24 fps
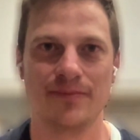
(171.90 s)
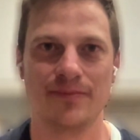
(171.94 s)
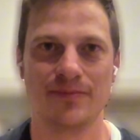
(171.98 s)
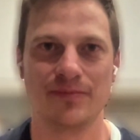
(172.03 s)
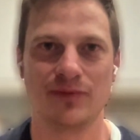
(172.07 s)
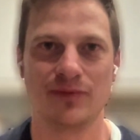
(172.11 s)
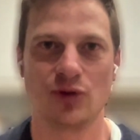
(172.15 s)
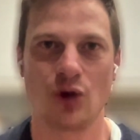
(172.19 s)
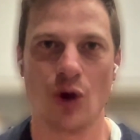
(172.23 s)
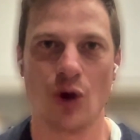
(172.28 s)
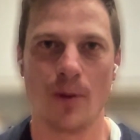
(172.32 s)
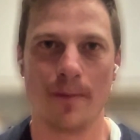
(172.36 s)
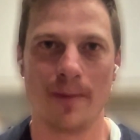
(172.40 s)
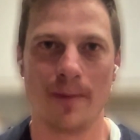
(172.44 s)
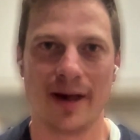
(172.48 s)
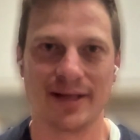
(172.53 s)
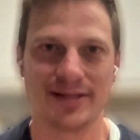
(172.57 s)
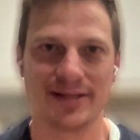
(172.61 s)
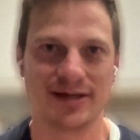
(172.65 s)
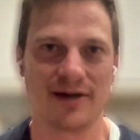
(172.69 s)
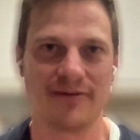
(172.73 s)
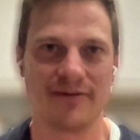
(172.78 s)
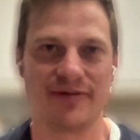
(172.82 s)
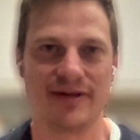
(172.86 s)
got
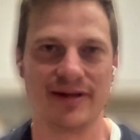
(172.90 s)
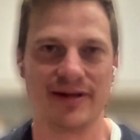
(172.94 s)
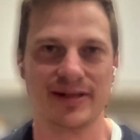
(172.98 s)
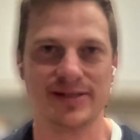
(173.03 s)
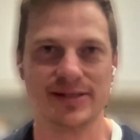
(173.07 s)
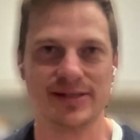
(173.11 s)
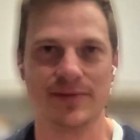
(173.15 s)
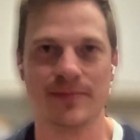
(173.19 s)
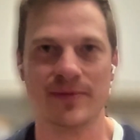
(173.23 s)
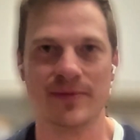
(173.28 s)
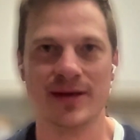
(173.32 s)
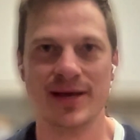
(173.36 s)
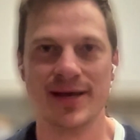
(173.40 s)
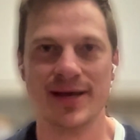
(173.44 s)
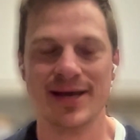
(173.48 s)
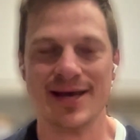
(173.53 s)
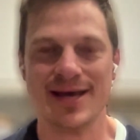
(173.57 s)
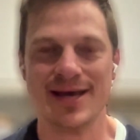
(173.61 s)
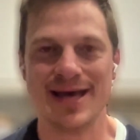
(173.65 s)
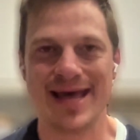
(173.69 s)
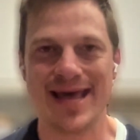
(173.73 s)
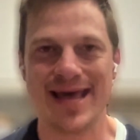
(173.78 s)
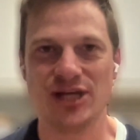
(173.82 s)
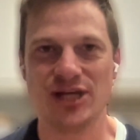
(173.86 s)
Mike Duff in some
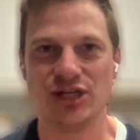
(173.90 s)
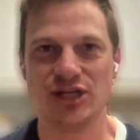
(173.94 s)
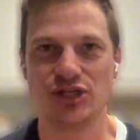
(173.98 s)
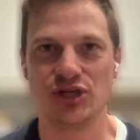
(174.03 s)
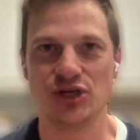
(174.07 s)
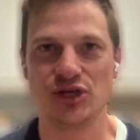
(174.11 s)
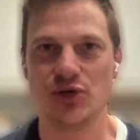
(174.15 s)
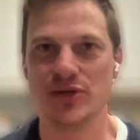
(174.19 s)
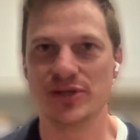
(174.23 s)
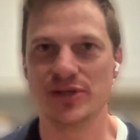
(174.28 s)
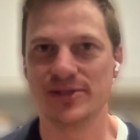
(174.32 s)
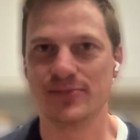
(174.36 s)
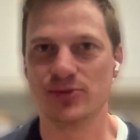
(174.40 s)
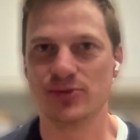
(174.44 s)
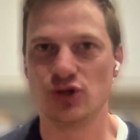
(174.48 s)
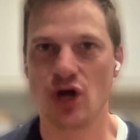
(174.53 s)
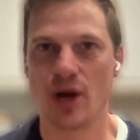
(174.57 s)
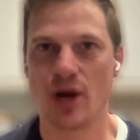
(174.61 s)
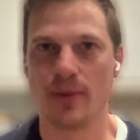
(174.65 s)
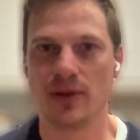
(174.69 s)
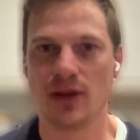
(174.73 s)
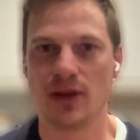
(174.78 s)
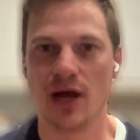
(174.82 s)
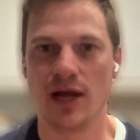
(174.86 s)
issue and some
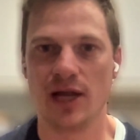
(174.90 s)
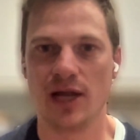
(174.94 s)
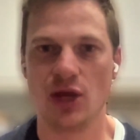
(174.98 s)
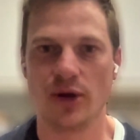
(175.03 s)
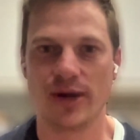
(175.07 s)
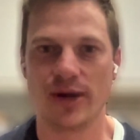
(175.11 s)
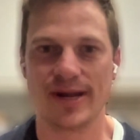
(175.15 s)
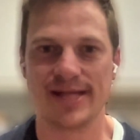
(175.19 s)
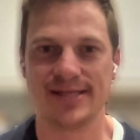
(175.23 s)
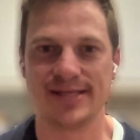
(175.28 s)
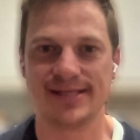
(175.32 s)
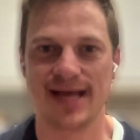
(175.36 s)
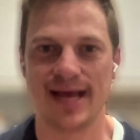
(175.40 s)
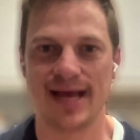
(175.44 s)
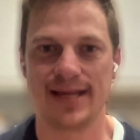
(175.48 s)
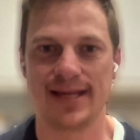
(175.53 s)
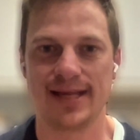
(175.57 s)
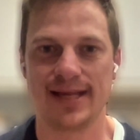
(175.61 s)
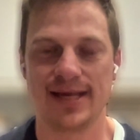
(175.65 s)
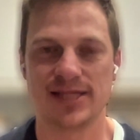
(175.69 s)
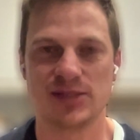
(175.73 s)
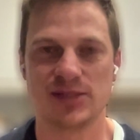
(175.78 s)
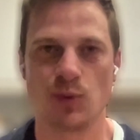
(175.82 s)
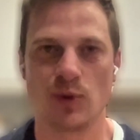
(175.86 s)
trouble early on in his
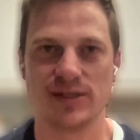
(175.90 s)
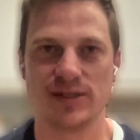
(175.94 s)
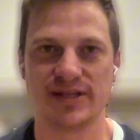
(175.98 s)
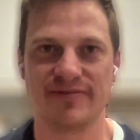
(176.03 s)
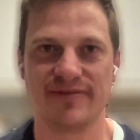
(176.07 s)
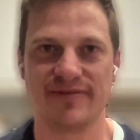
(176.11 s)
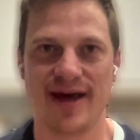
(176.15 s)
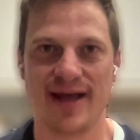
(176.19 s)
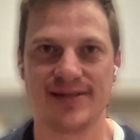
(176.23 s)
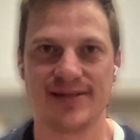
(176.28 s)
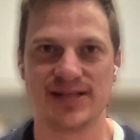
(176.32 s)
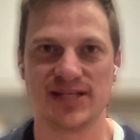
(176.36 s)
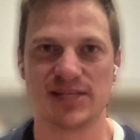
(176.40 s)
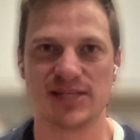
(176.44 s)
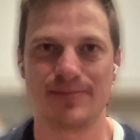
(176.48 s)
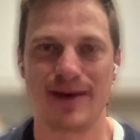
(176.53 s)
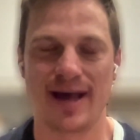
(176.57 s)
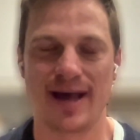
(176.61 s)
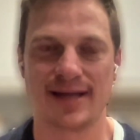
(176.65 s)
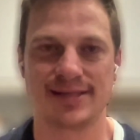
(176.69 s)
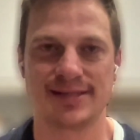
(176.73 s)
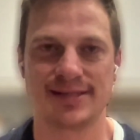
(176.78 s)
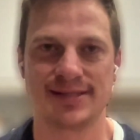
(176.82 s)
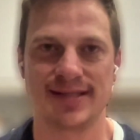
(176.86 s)
tenure. Swansea fans
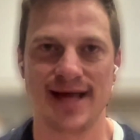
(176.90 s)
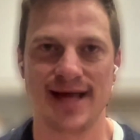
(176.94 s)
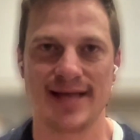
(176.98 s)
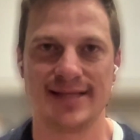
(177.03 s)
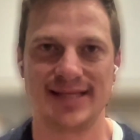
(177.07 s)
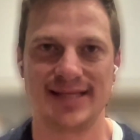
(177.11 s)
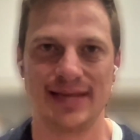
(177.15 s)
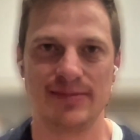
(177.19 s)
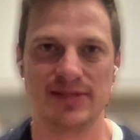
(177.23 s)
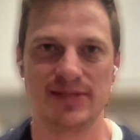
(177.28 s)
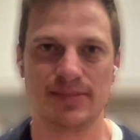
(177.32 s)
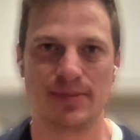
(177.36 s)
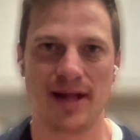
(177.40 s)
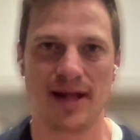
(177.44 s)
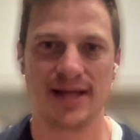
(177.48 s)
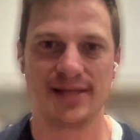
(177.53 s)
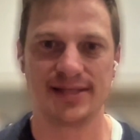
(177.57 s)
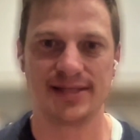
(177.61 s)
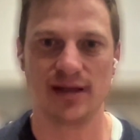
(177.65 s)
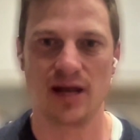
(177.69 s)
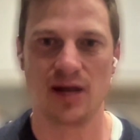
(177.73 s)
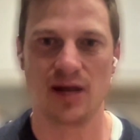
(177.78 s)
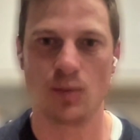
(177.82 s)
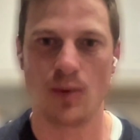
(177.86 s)
expect their teams to play a
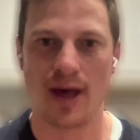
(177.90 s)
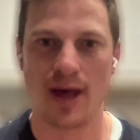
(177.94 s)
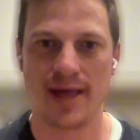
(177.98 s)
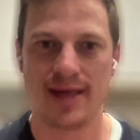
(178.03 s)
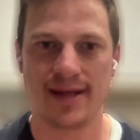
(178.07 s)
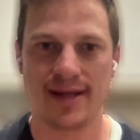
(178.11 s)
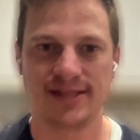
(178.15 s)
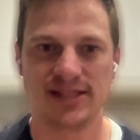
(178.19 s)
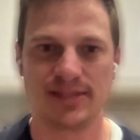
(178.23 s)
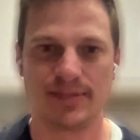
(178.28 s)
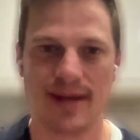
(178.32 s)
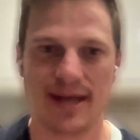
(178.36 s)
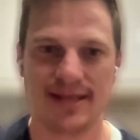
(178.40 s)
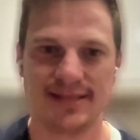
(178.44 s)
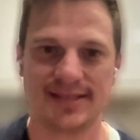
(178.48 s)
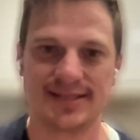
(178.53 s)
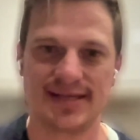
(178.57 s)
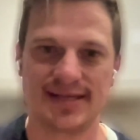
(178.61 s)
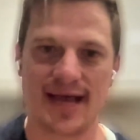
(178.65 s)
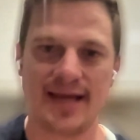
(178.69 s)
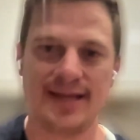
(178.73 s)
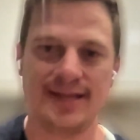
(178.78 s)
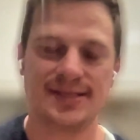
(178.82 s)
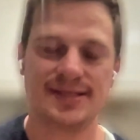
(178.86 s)
certain way and to be
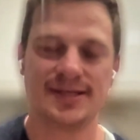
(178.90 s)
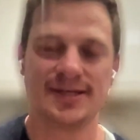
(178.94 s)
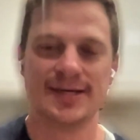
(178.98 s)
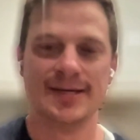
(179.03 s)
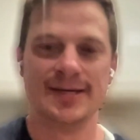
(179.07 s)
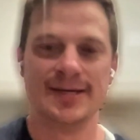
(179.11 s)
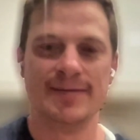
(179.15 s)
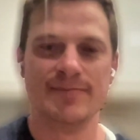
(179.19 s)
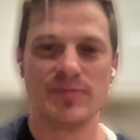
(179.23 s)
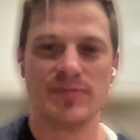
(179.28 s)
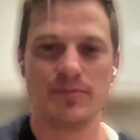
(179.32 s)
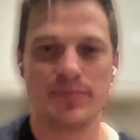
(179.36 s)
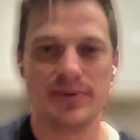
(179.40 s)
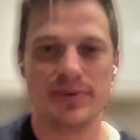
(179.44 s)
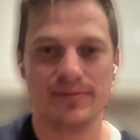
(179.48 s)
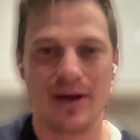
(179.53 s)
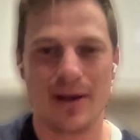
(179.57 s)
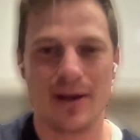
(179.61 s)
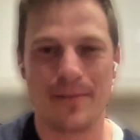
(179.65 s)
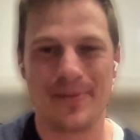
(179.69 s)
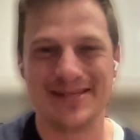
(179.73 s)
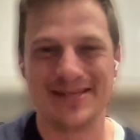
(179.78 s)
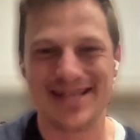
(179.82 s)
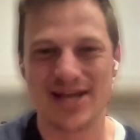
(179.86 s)
entertained.
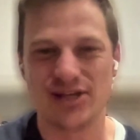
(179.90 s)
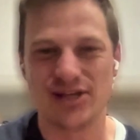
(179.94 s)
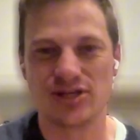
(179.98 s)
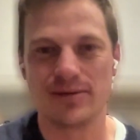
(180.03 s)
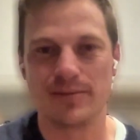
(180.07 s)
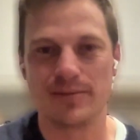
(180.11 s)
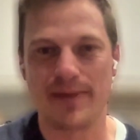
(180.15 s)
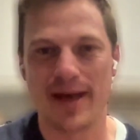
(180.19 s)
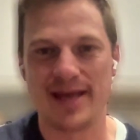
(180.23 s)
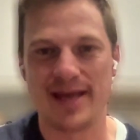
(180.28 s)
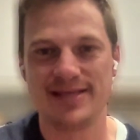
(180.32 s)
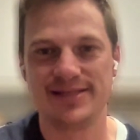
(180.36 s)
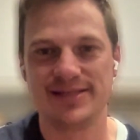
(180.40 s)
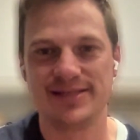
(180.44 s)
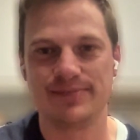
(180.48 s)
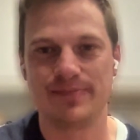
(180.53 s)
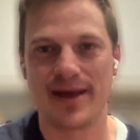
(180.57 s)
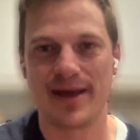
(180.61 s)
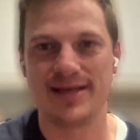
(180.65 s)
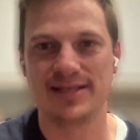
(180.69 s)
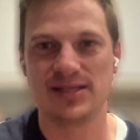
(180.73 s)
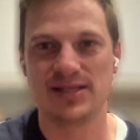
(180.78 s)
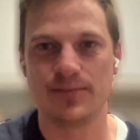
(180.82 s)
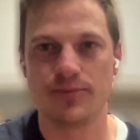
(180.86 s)
A
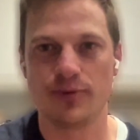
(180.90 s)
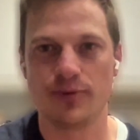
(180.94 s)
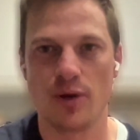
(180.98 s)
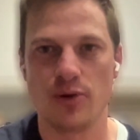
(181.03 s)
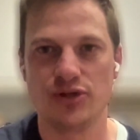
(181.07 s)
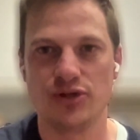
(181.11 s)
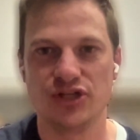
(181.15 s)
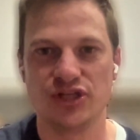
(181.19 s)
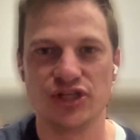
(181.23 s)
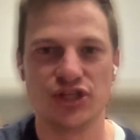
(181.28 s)
possession-based approach is